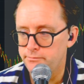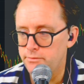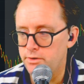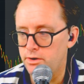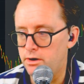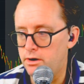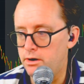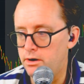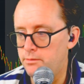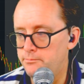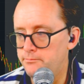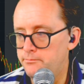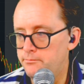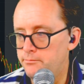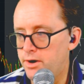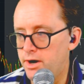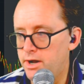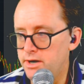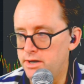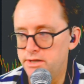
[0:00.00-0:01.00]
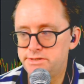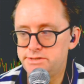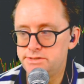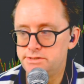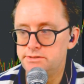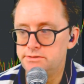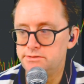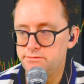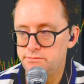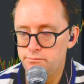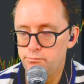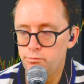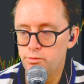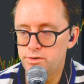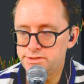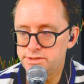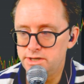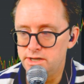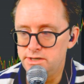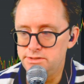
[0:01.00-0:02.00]
But it's,
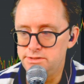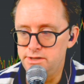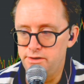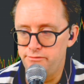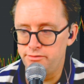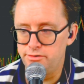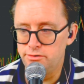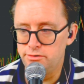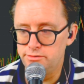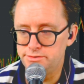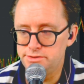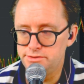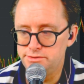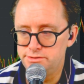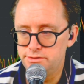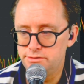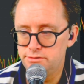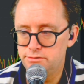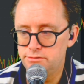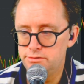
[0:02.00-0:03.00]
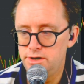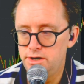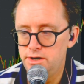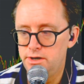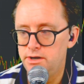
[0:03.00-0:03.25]
once again, difficult to do.